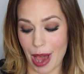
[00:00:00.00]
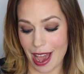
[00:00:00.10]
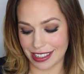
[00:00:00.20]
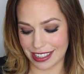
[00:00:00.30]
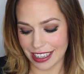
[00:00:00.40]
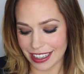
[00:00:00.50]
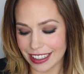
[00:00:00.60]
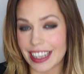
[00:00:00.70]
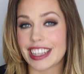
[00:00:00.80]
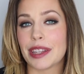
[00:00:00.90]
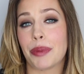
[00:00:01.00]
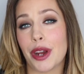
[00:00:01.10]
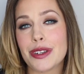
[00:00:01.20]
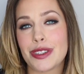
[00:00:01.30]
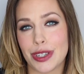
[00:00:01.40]
But the
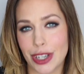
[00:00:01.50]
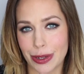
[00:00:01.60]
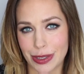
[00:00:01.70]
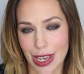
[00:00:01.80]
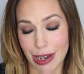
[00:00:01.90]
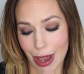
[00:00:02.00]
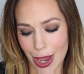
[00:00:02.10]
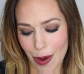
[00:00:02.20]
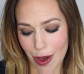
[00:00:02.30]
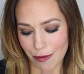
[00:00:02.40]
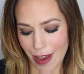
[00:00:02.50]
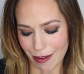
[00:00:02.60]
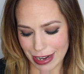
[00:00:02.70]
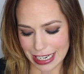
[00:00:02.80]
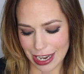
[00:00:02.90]
Pro Studio Soho are
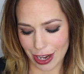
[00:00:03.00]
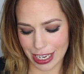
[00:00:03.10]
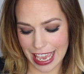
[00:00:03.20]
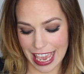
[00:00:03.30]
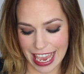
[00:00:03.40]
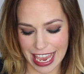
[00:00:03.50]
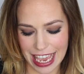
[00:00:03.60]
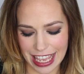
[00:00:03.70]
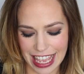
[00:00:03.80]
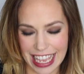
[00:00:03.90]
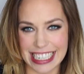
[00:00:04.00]
very lucky